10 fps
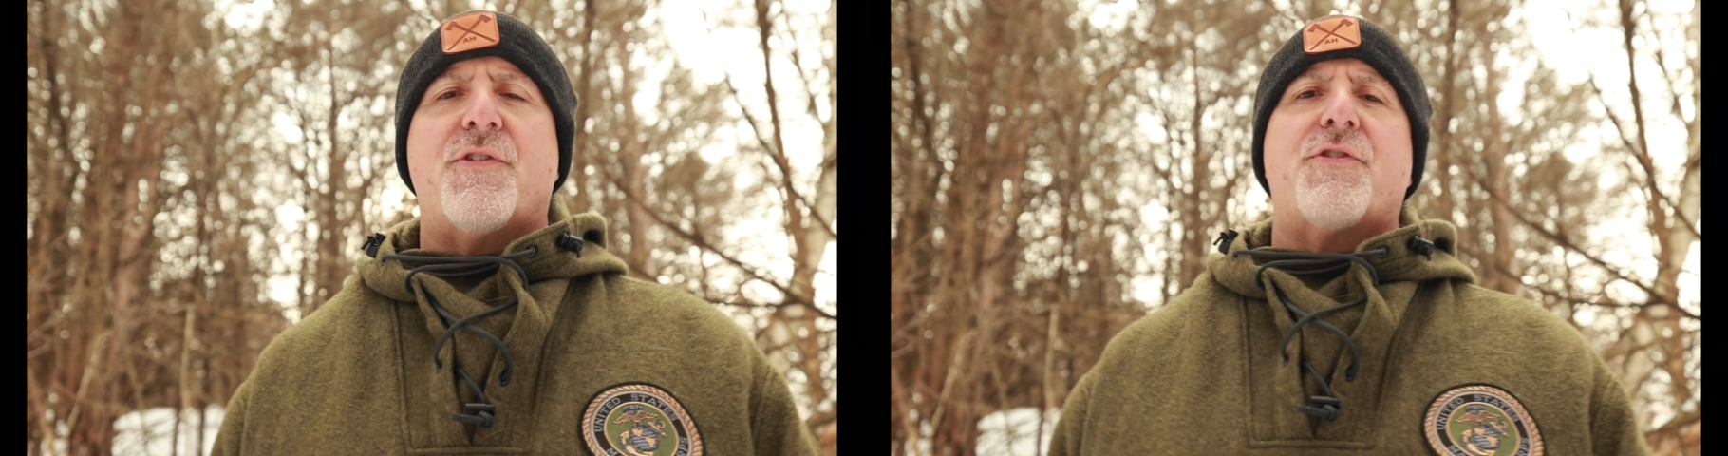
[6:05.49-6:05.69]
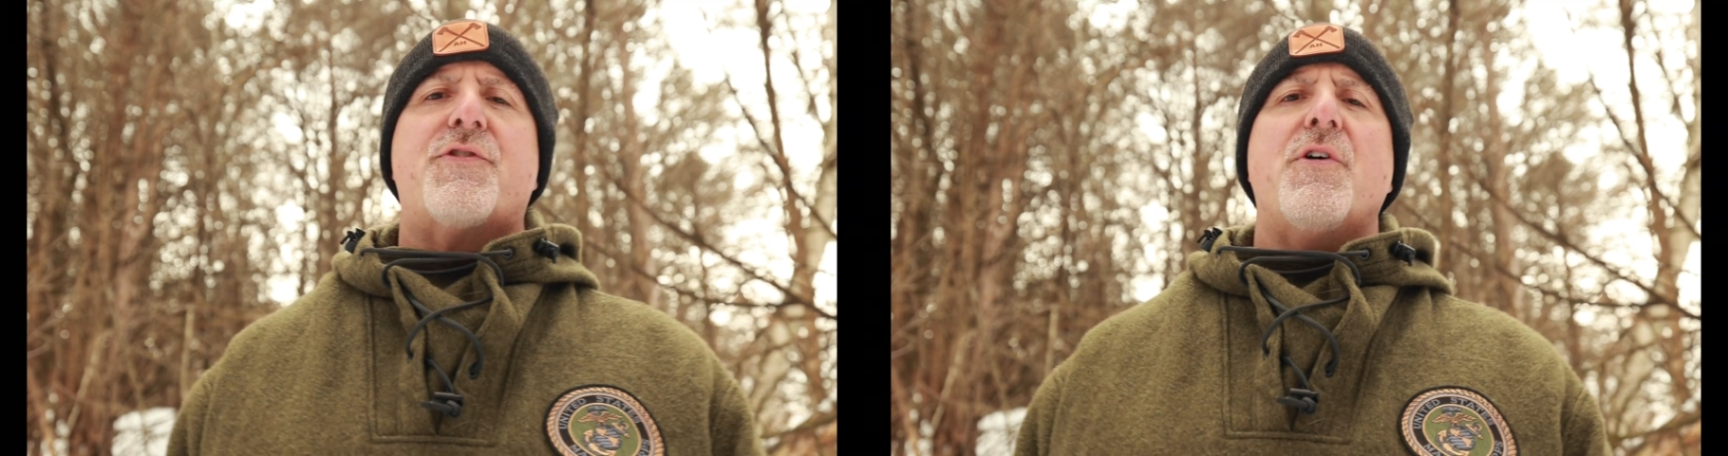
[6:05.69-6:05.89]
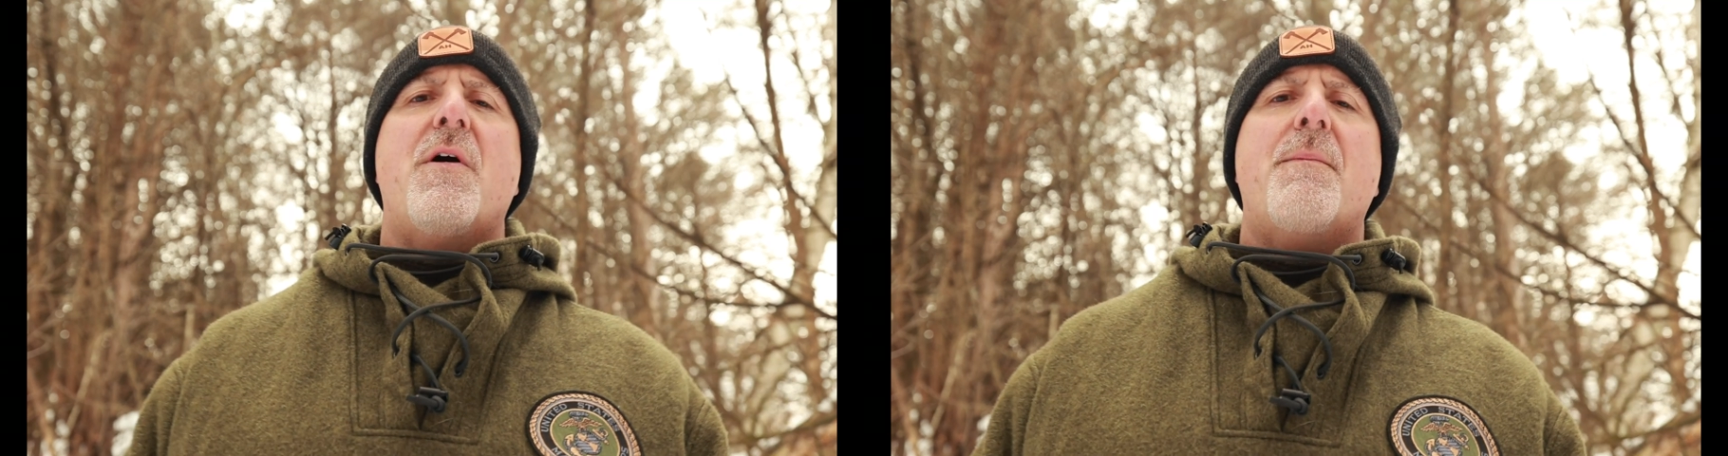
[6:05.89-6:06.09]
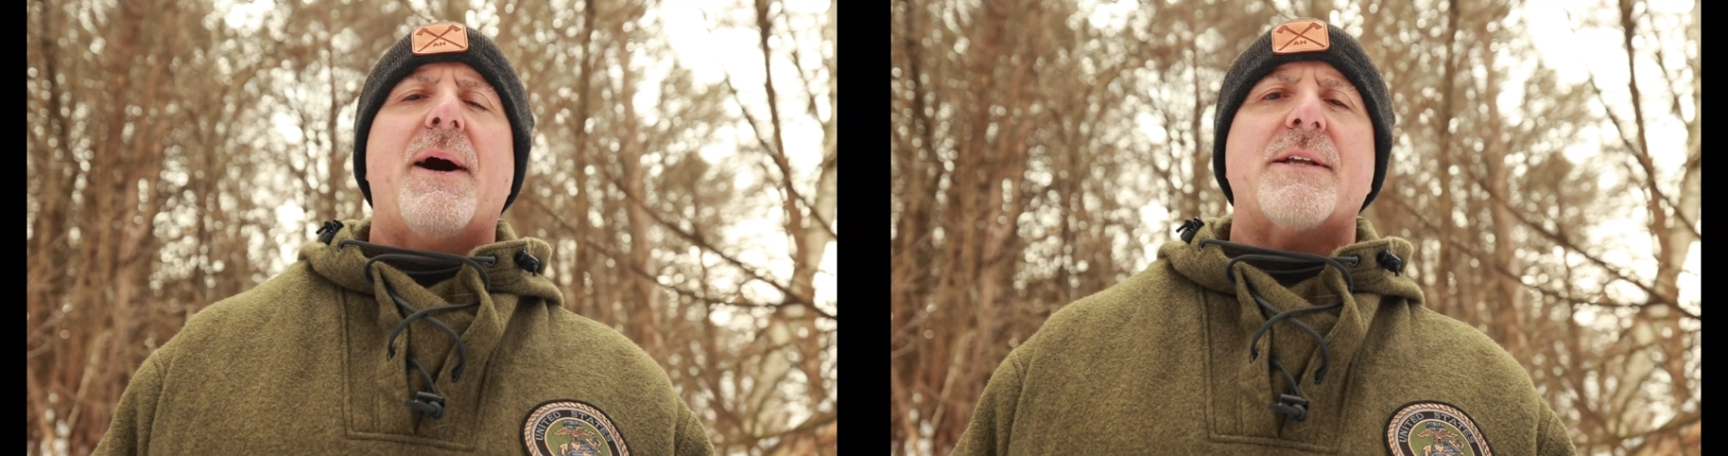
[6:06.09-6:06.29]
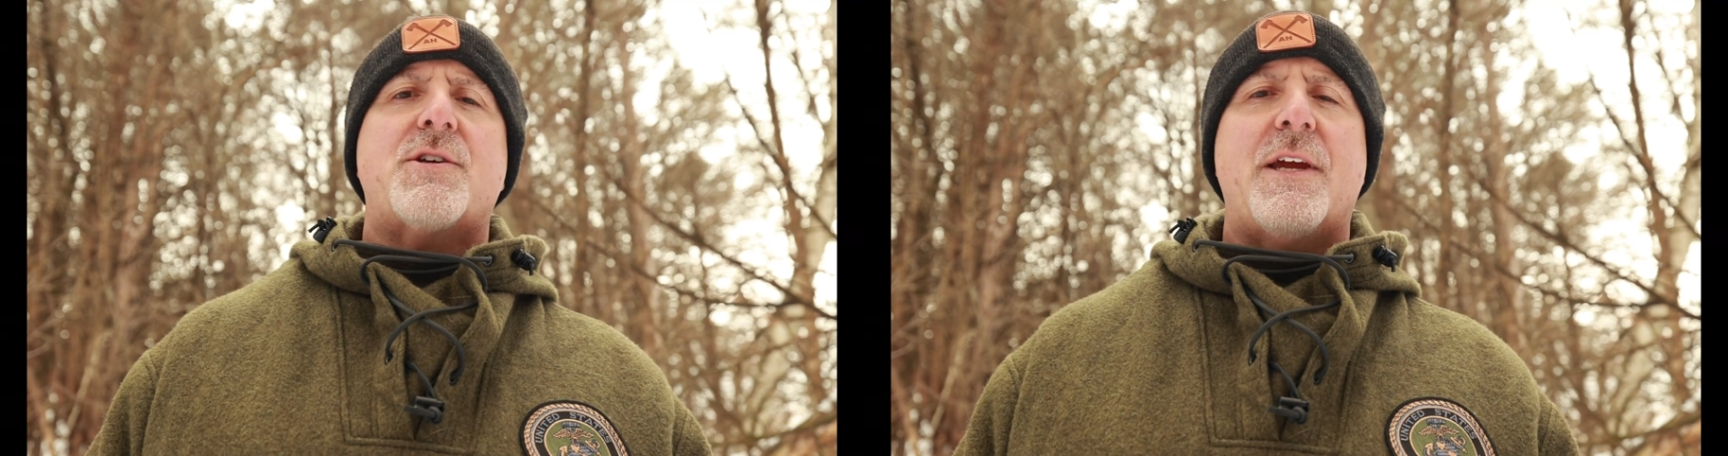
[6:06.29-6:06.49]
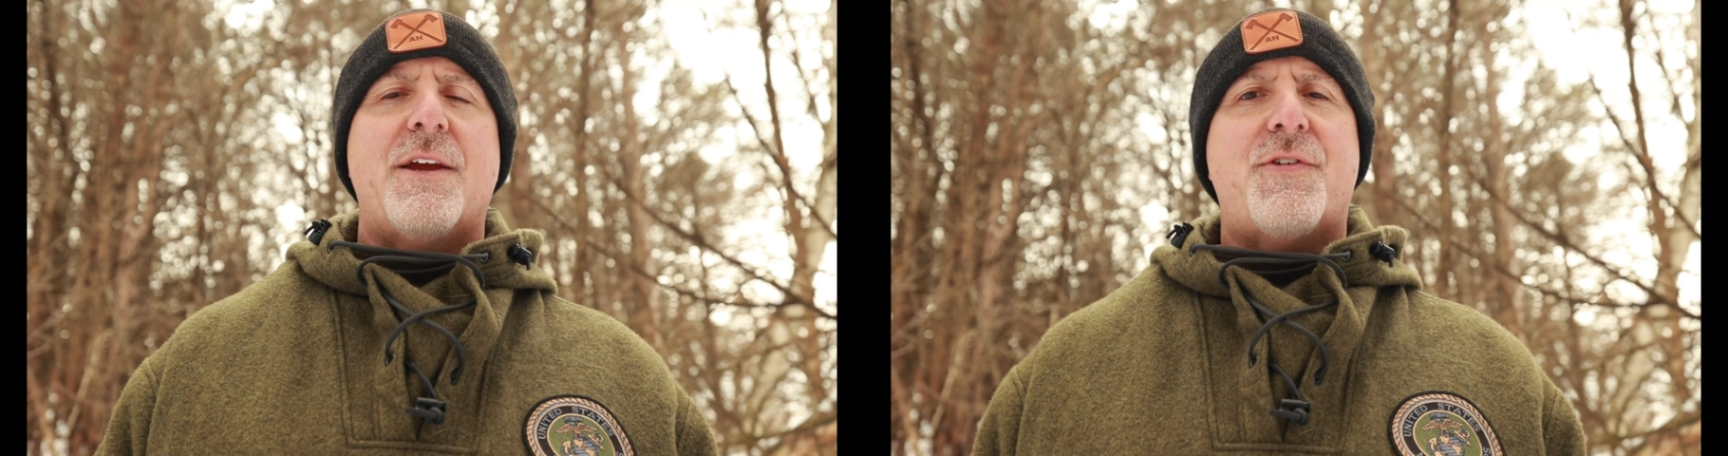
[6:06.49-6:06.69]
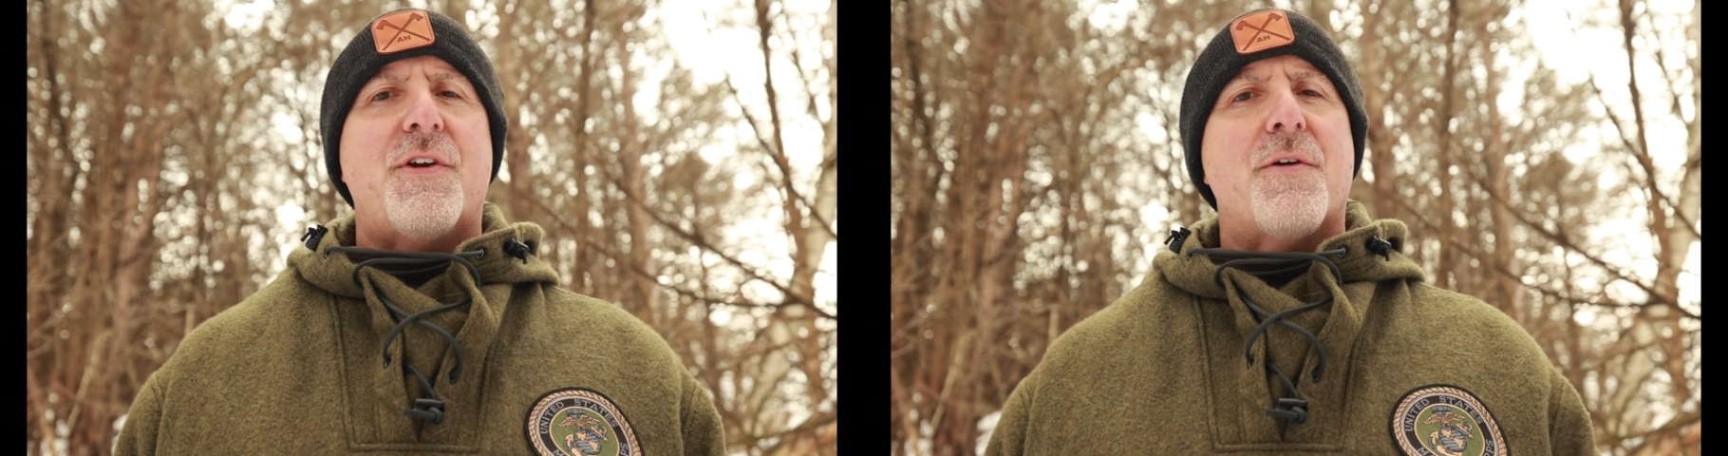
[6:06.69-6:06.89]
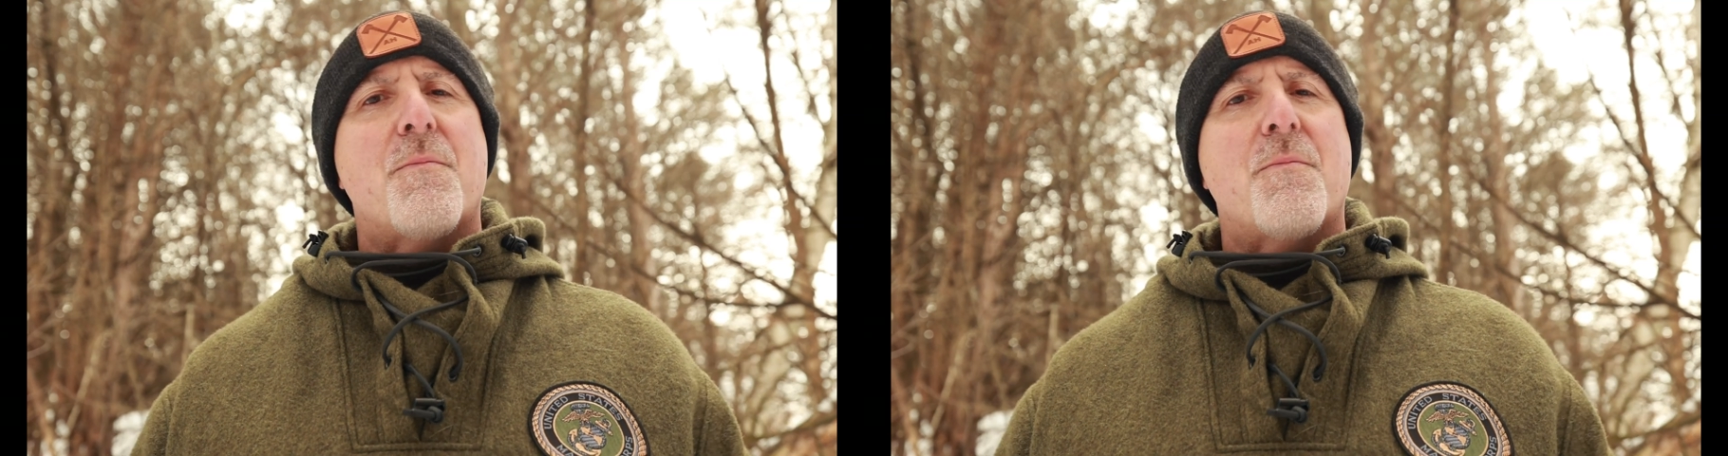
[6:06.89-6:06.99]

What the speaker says: it so much easier